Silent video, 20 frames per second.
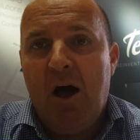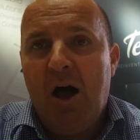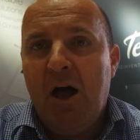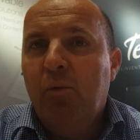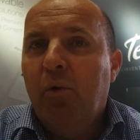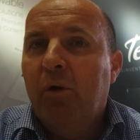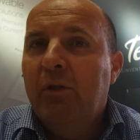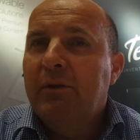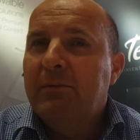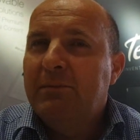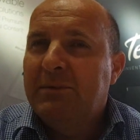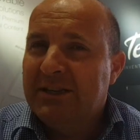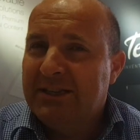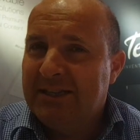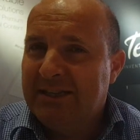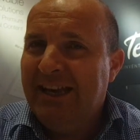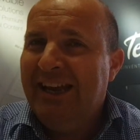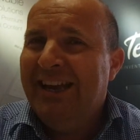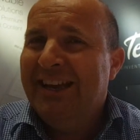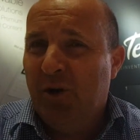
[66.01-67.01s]
I want them to
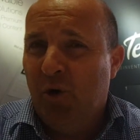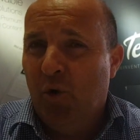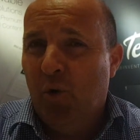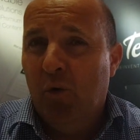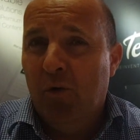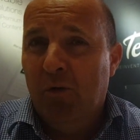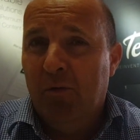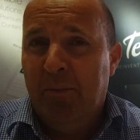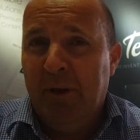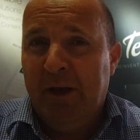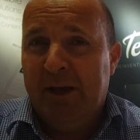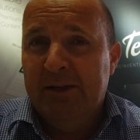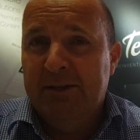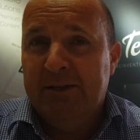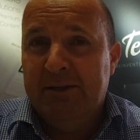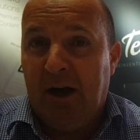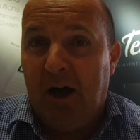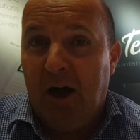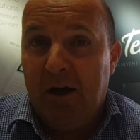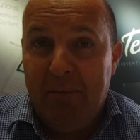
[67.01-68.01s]
see it all
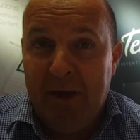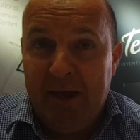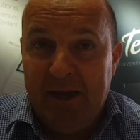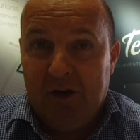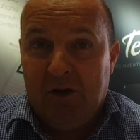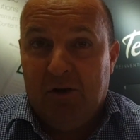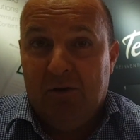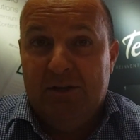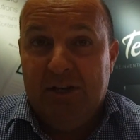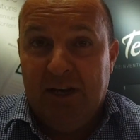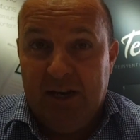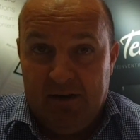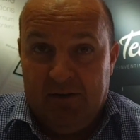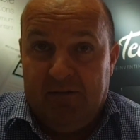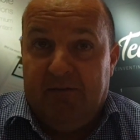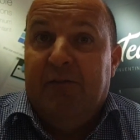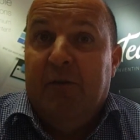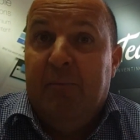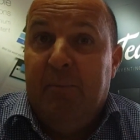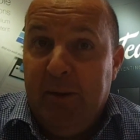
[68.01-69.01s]
because I make content
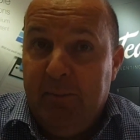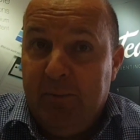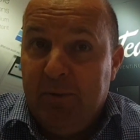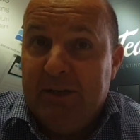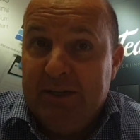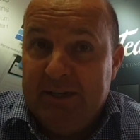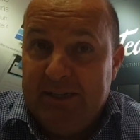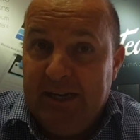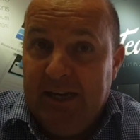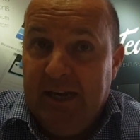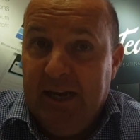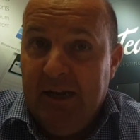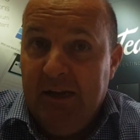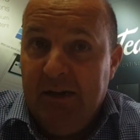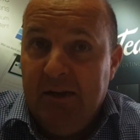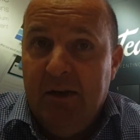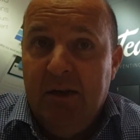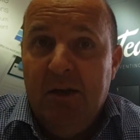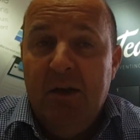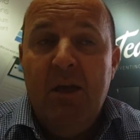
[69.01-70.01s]
for people to see it.